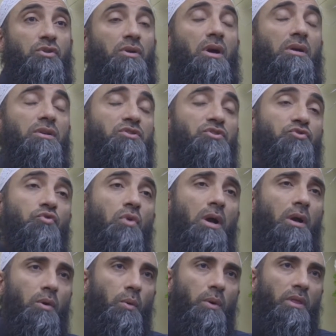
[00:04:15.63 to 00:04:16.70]
got
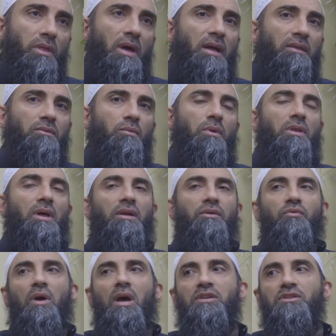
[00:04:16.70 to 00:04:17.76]
struck with
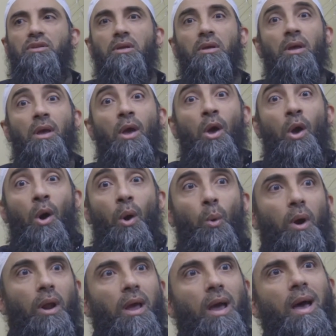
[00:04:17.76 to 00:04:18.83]
that tragedy,
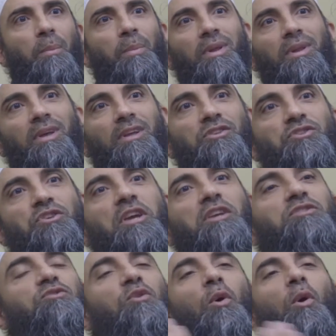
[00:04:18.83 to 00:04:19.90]
what happened, it
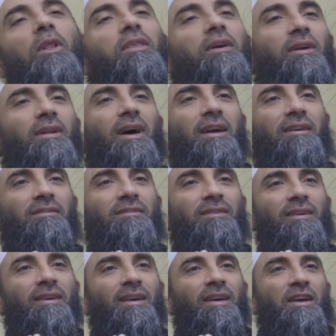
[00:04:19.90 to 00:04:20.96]
changed all their life.
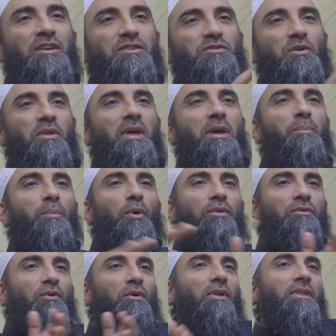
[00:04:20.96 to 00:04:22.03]
So they
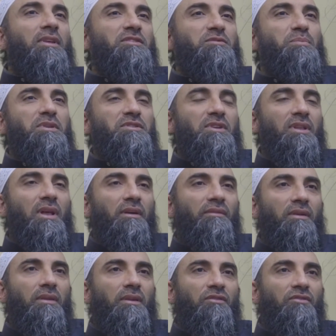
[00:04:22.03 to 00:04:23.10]
put all this busy life
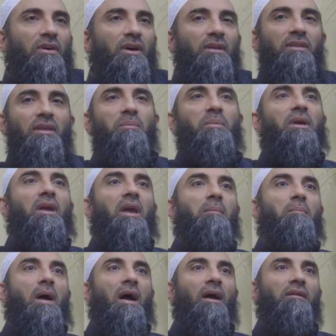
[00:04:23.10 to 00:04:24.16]
on the side, they
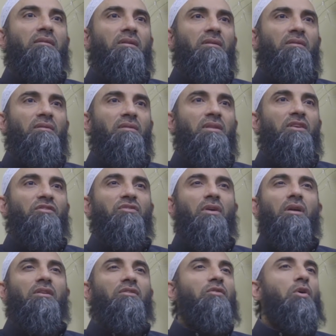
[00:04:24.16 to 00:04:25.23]
became active, they
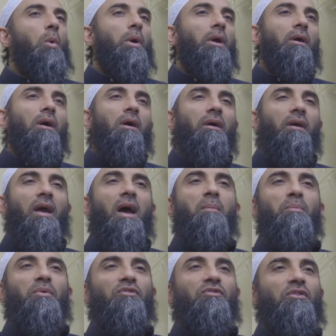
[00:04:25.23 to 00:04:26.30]
started going on
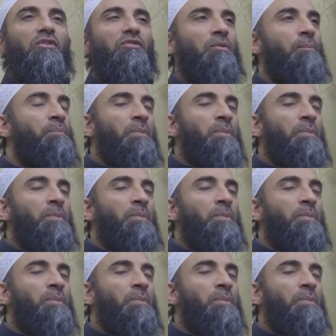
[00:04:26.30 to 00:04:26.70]
campuses,